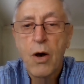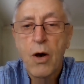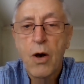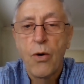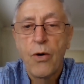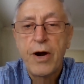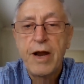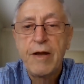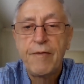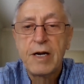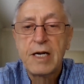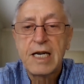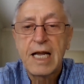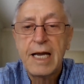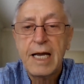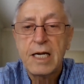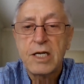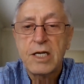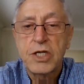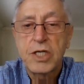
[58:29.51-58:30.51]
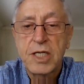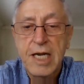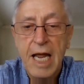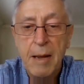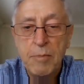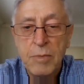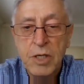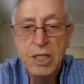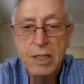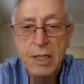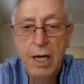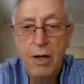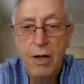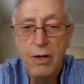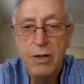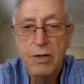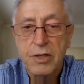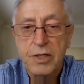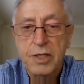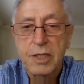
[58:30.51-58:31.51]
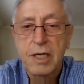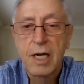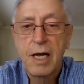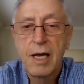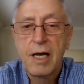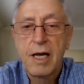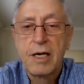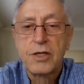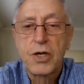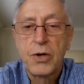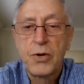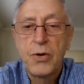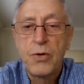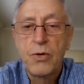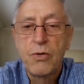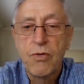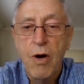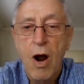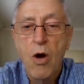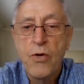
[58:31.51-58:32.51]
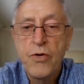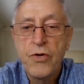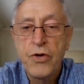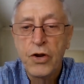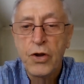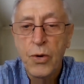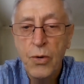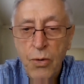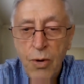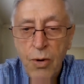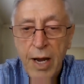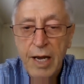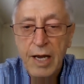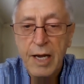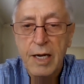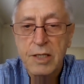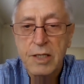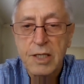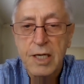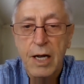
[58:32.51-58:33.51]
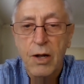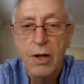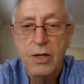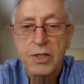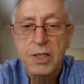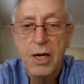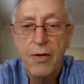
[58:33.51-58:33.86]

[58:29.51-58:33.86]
or even to get stem cells to grow new hair cells.